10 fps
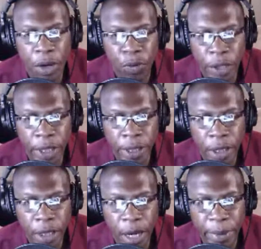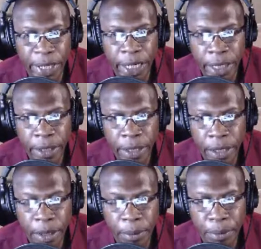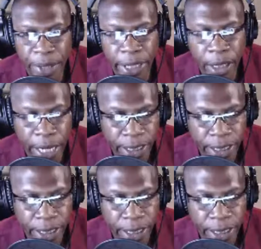Without someone coming in,